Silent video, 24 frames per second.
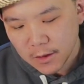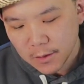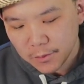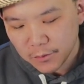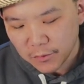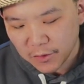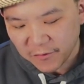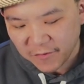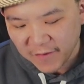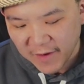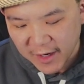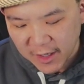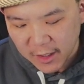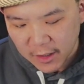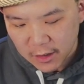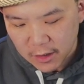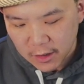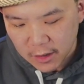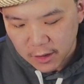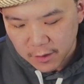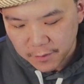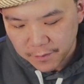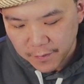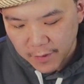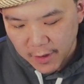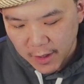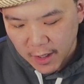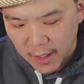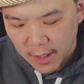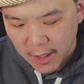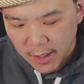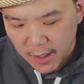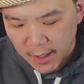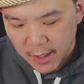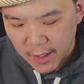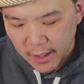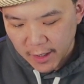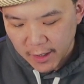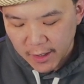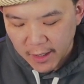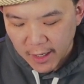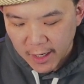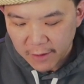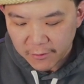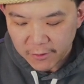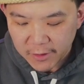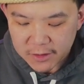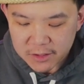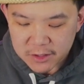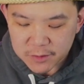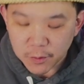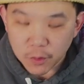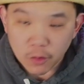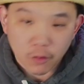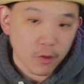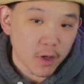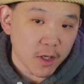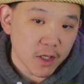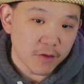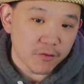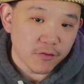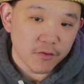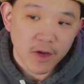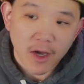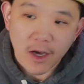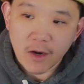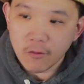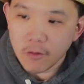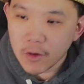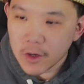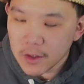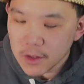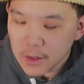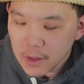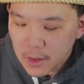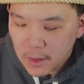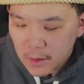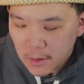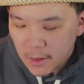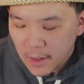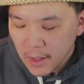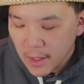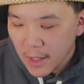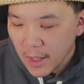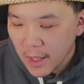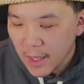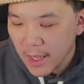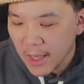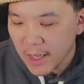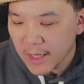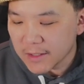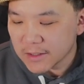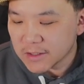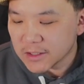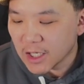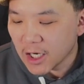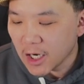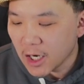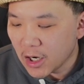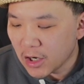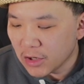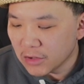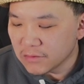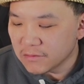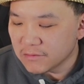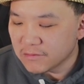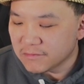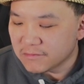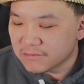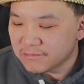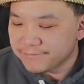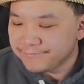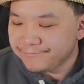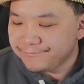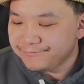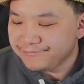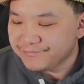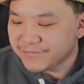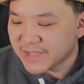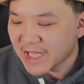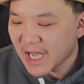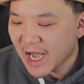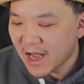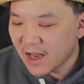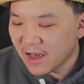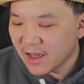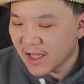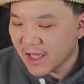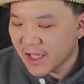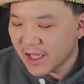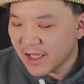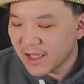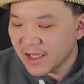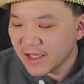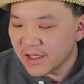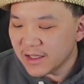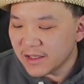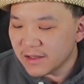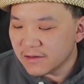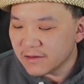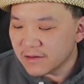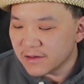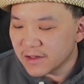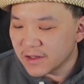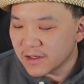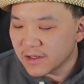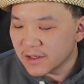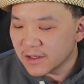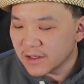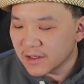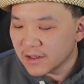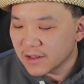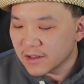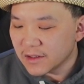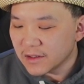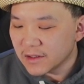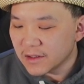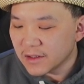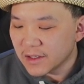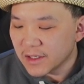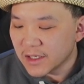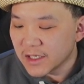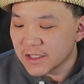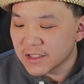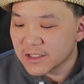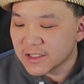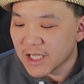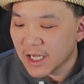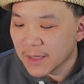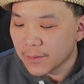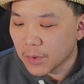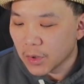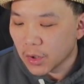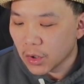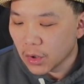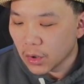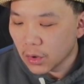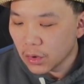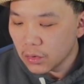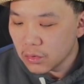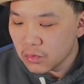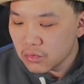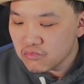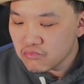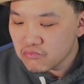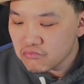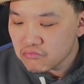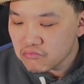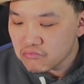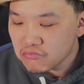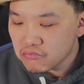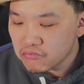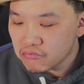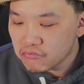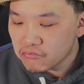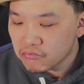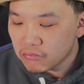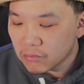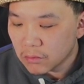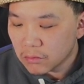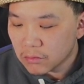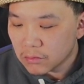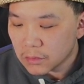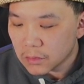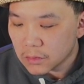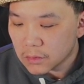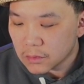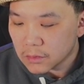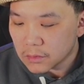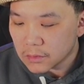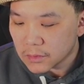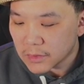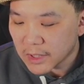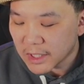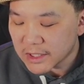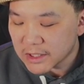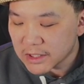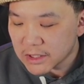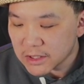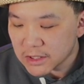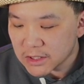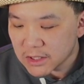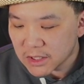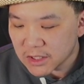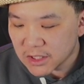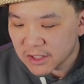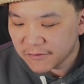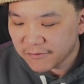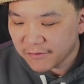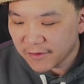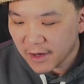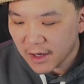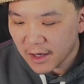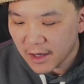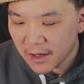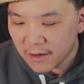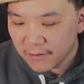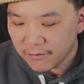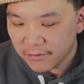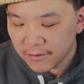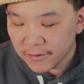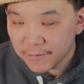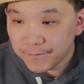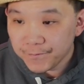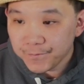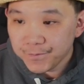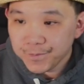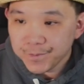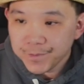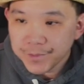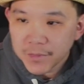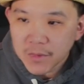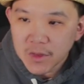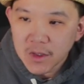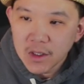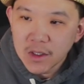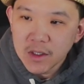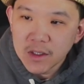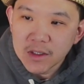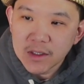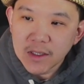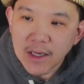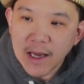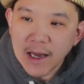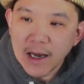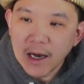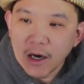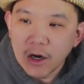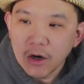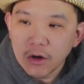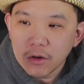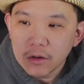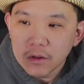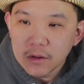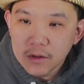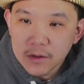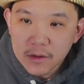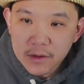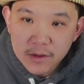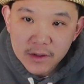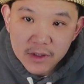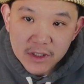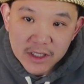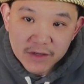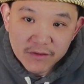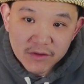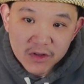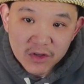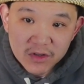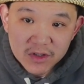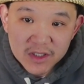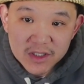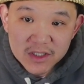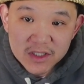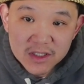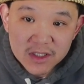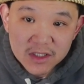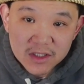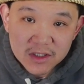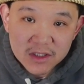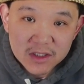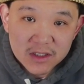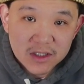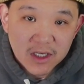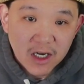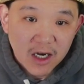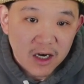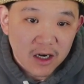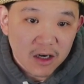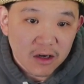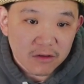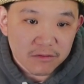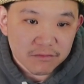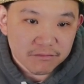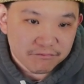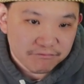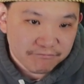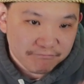provided by Eric Smoke One, if you have one. And it's called Dalay Istanbul nineteen sixty-five. Now, even though this is called